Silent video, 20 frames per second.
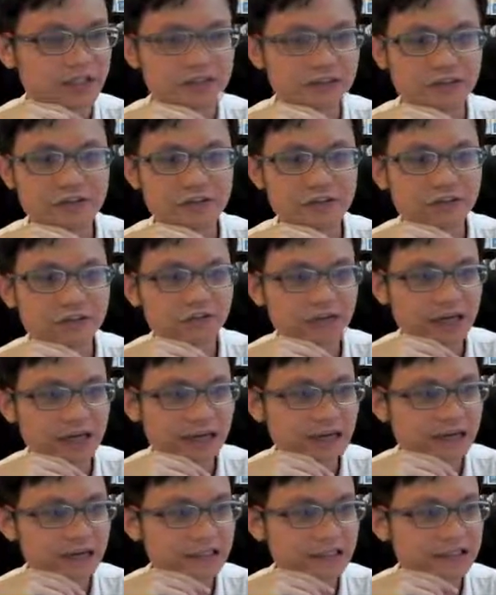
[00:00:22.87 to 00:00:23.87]
Do you know
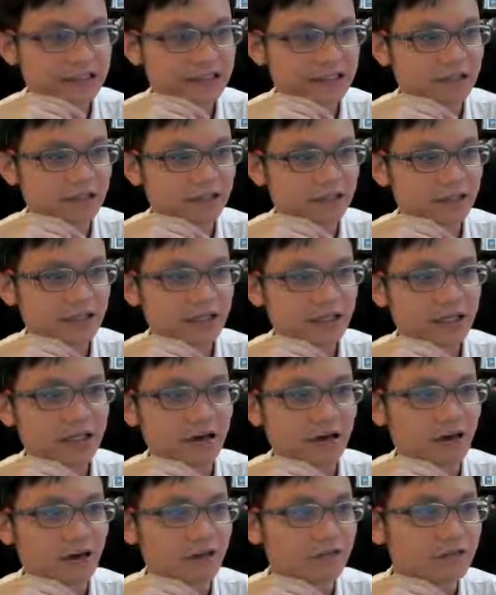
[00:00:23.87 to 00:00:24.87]
what is the meaning
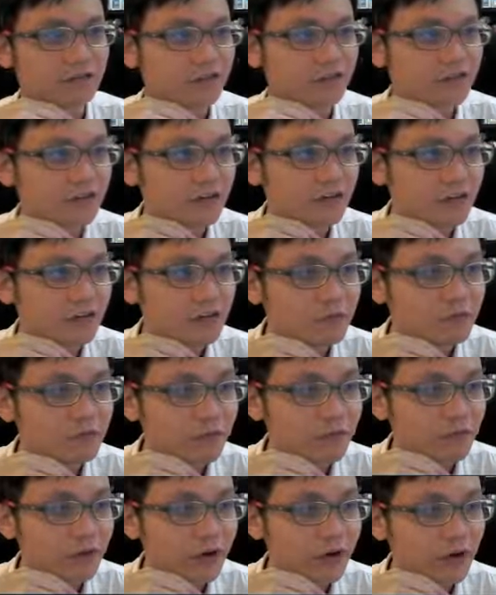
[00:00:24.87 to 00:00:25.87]
of
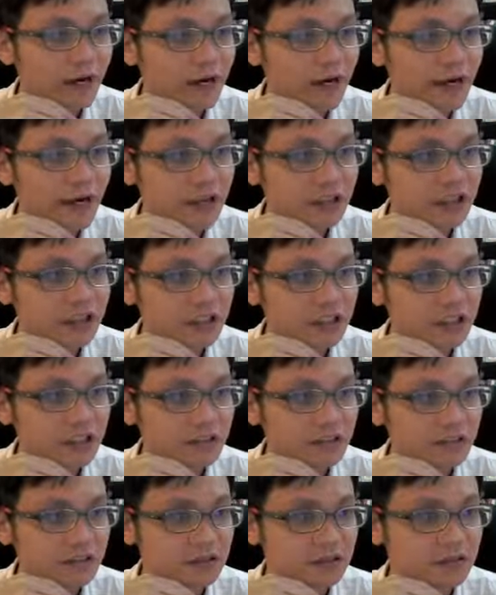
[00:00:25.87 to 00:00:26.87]
pressure?